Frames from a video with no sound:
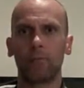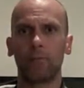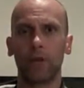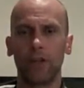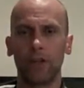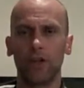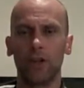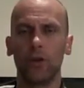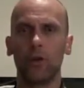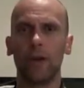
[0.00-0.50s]
We
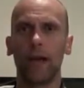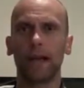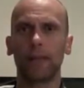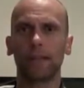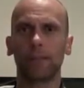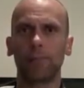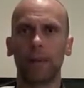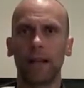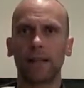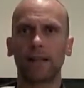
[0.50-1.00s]
do
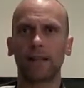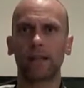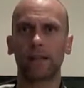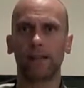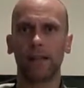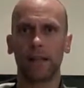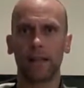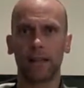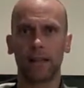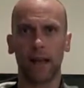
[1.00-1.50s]
expect to
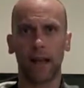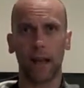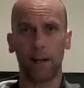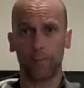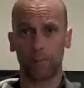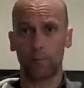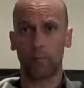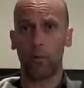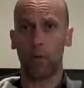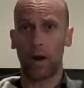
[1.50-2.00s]
see
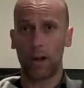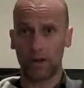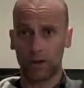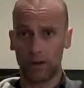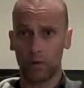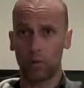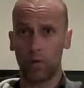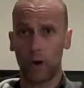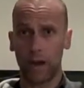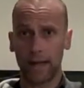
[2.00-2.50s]
that when
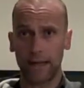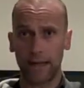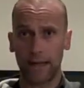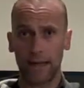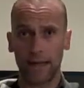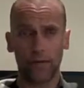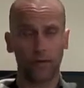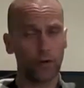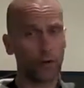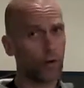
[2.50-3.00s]
you weigh
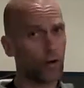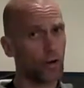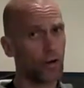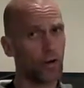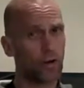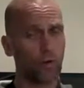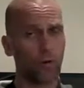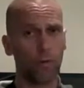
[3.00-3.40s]
in, if you're going to